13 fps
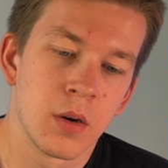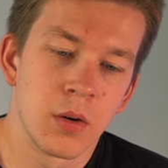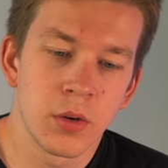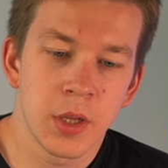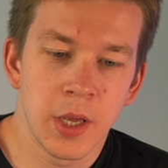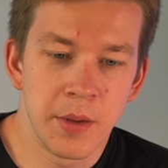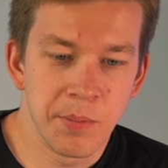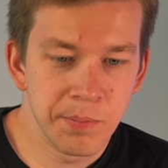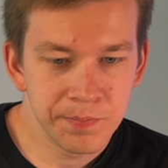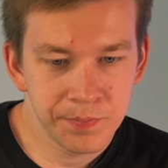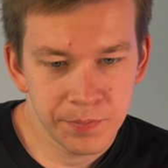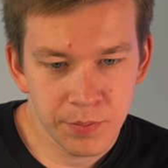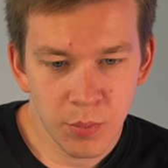Okay.
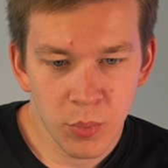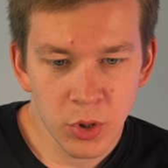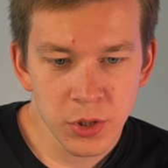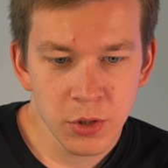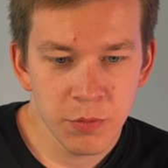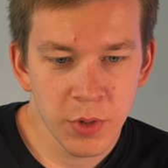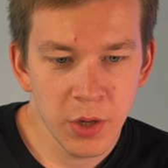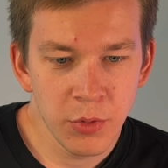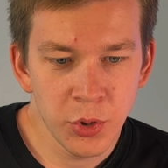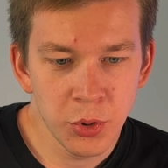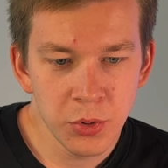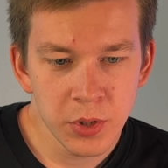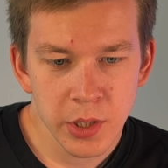Most of my
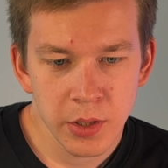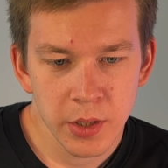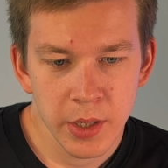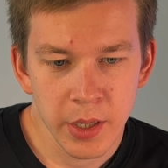views